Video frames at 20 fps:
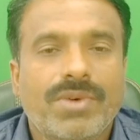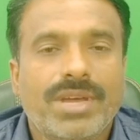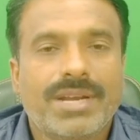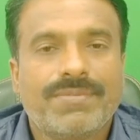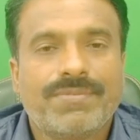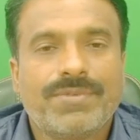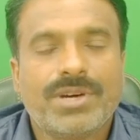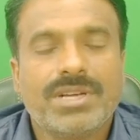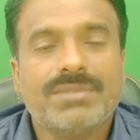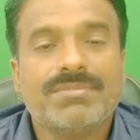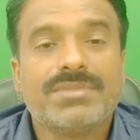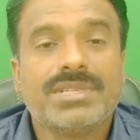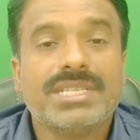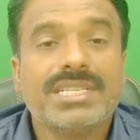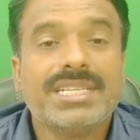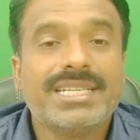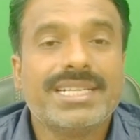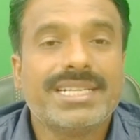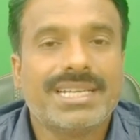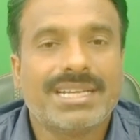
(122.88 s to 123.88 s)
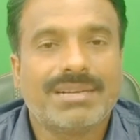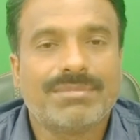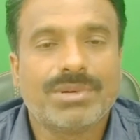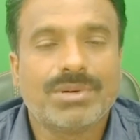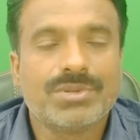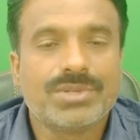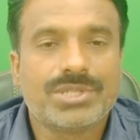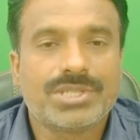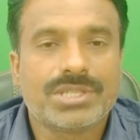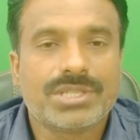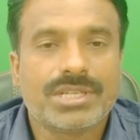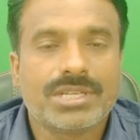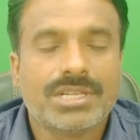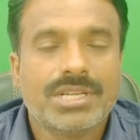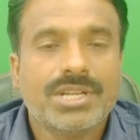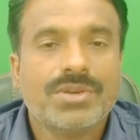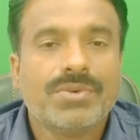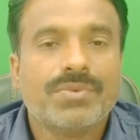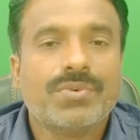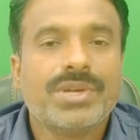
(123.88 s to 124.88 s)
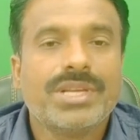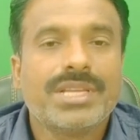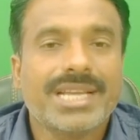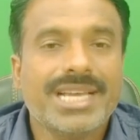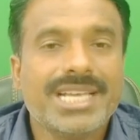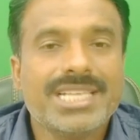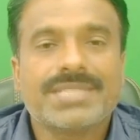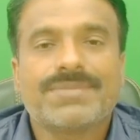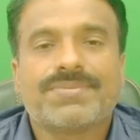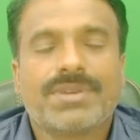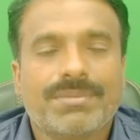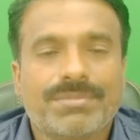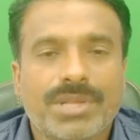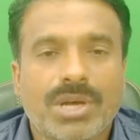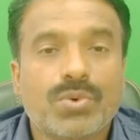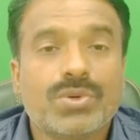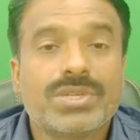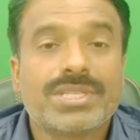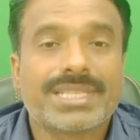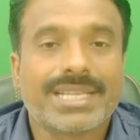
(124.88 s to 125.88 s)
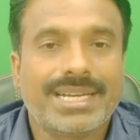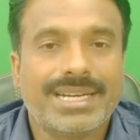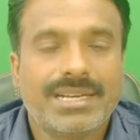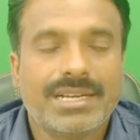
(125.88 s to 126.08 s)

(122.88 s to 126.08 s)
firm needed amount, we raise from the outside,